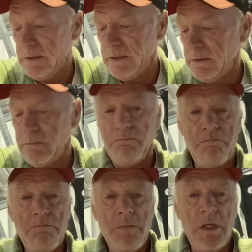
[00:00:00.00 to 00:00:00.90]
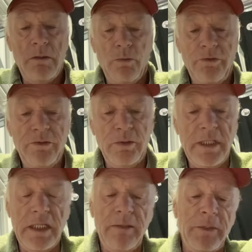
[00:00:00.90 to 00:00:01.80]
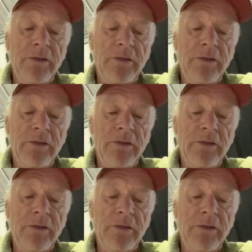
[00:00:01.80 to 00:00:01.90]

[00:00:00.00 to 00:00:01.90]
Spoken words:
and we'll see what they give me.